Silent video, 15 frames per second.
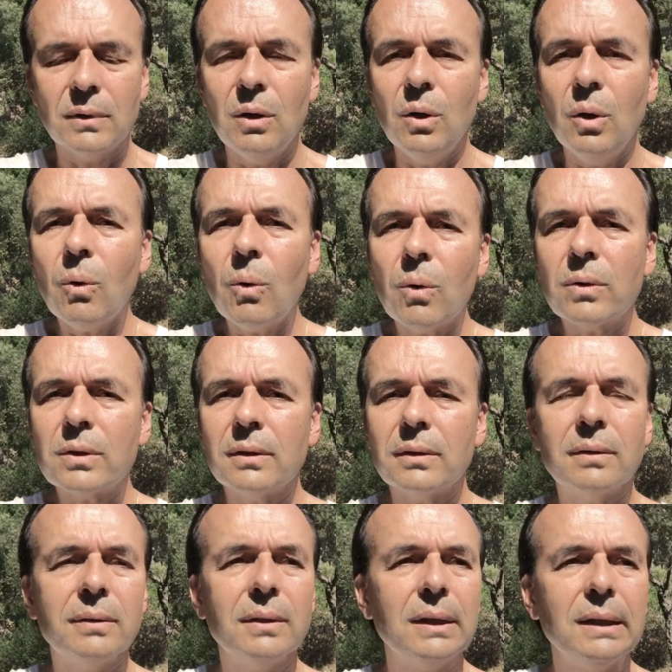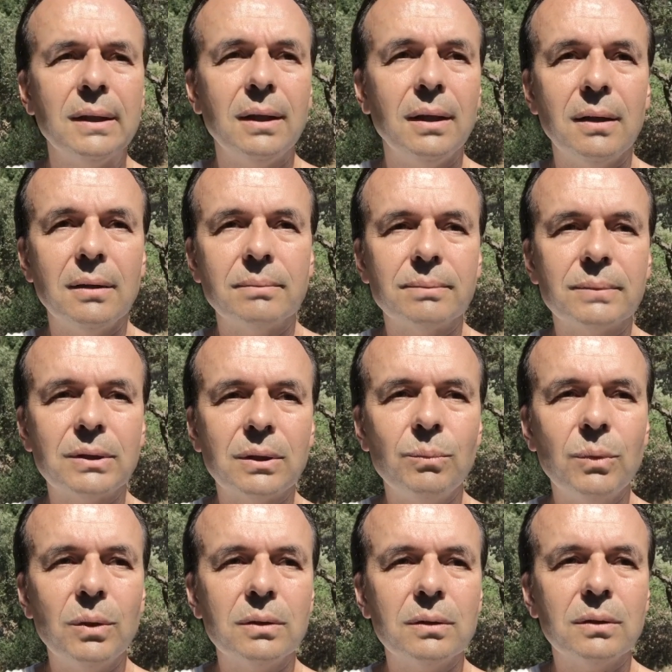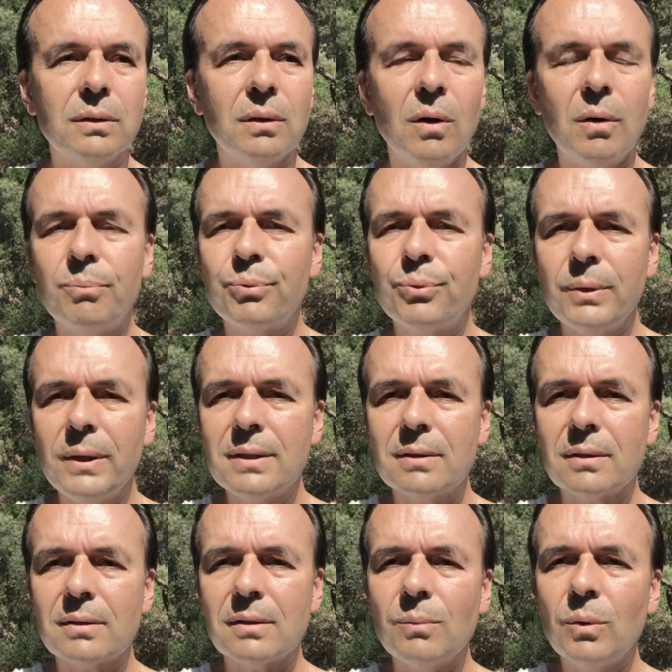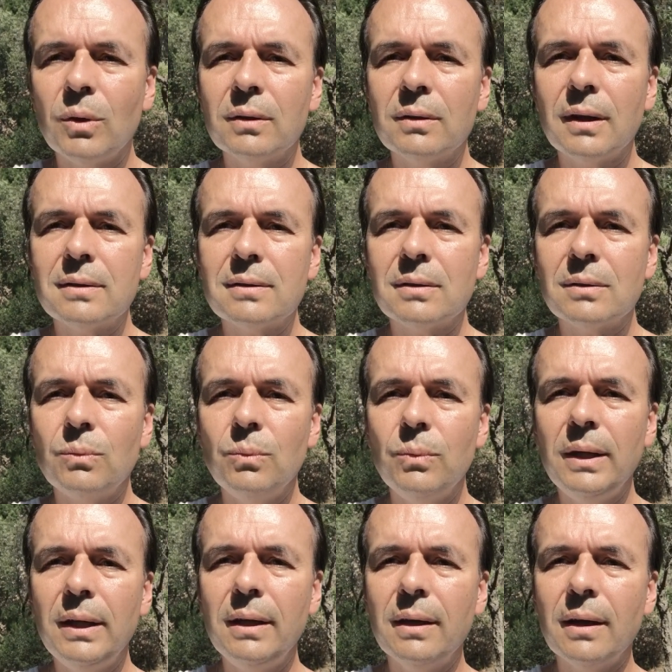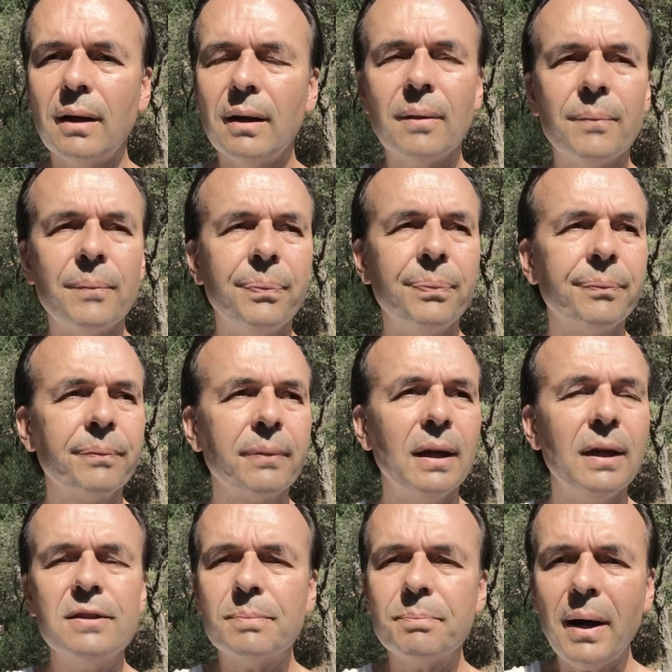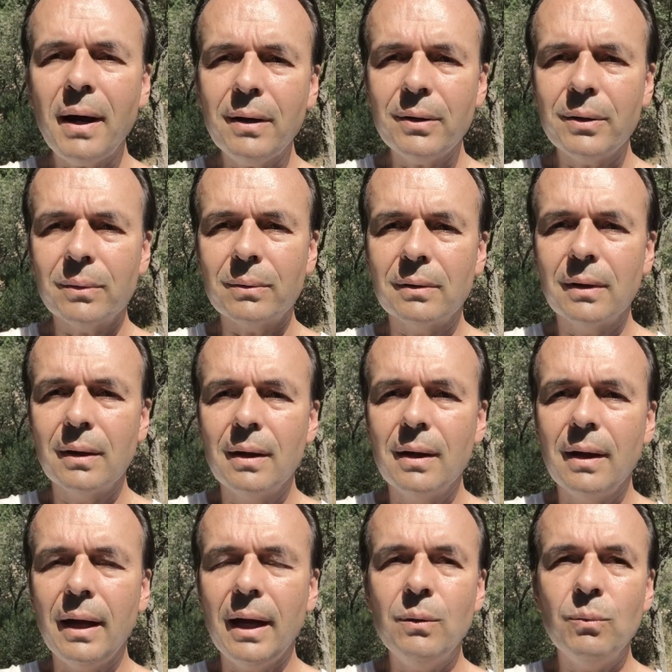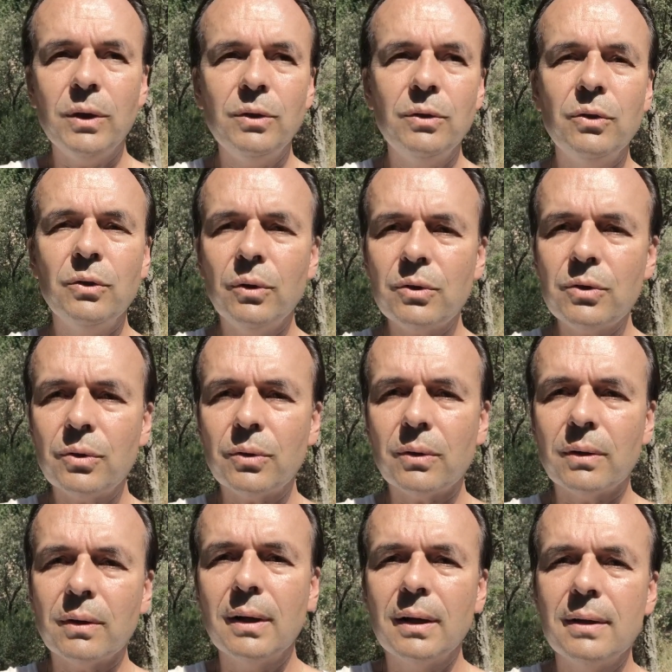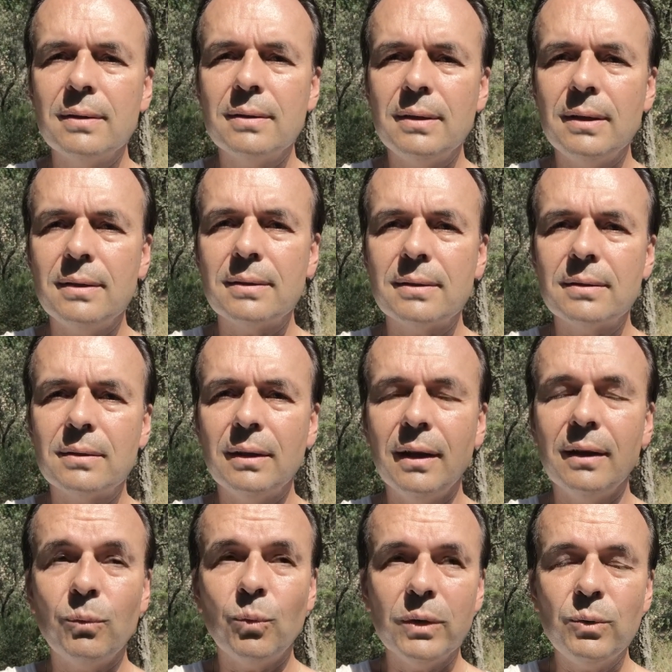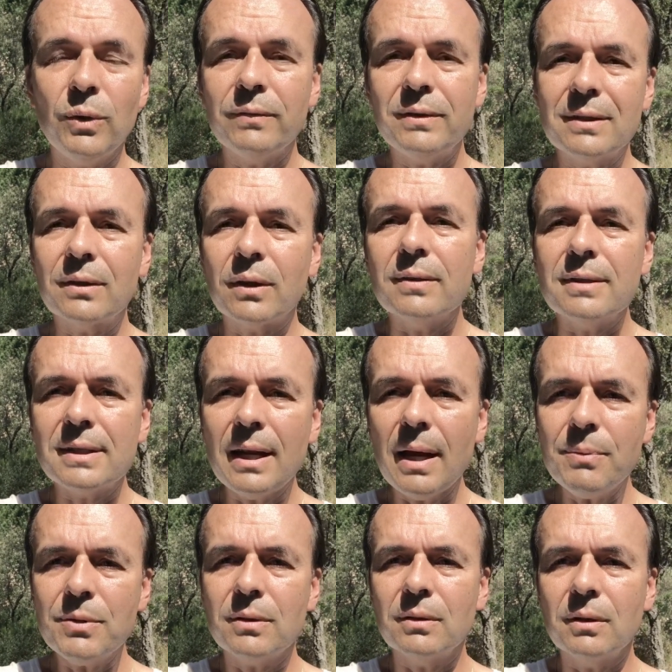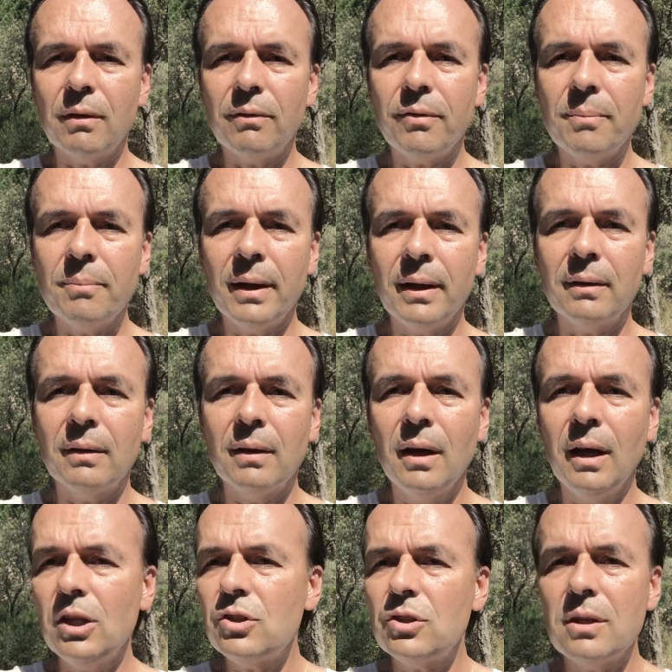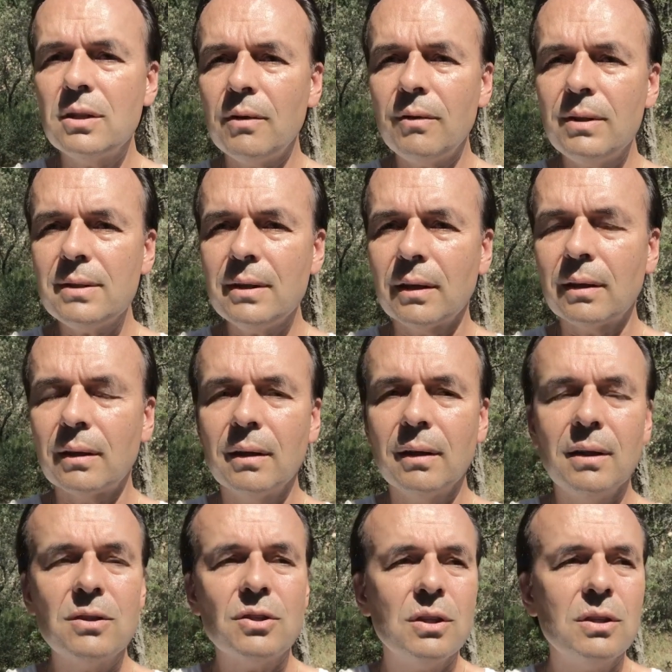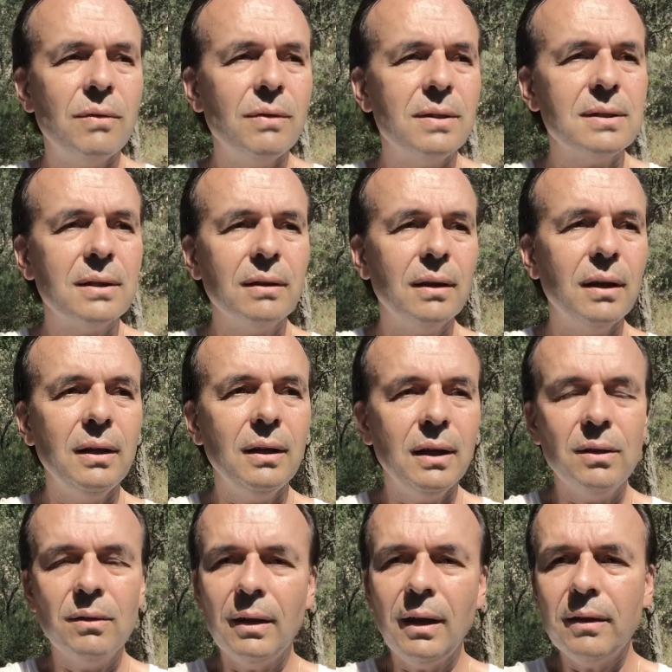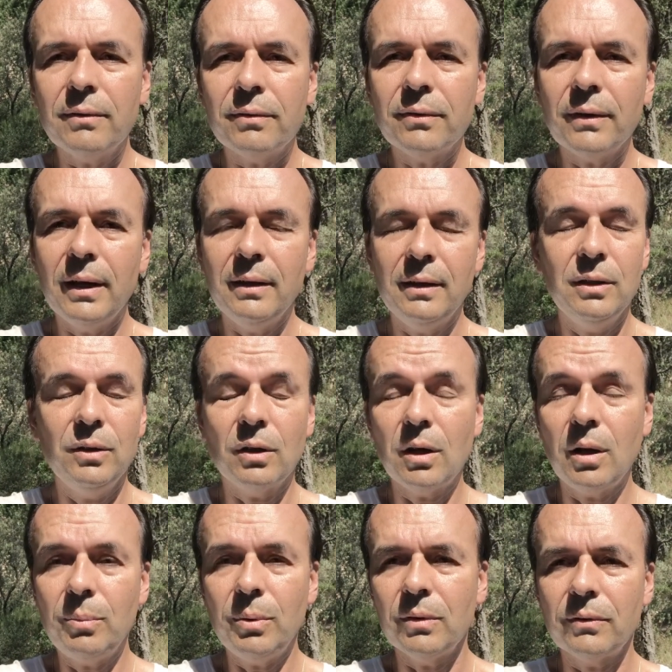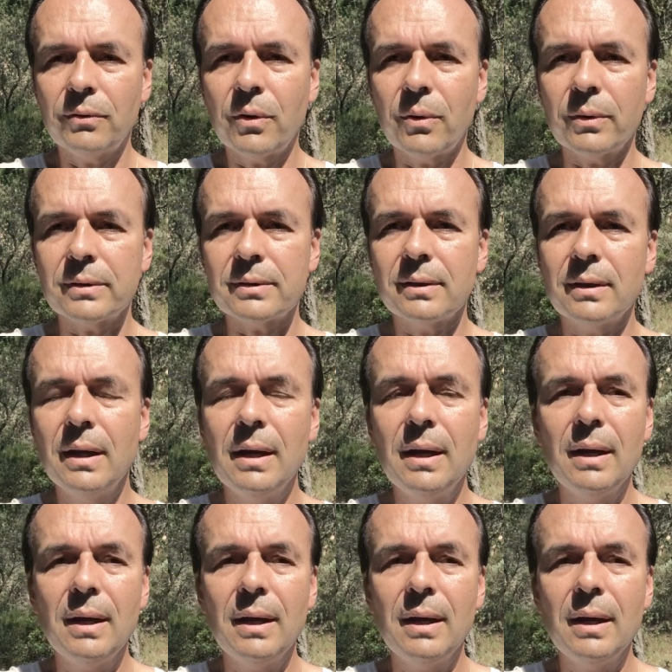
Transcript: lord, someone, or a priest, or someone that's really inspire you. And when you nurture when you have this conception of a man, it changes everything. It changes everything in your life and in your couple, of course.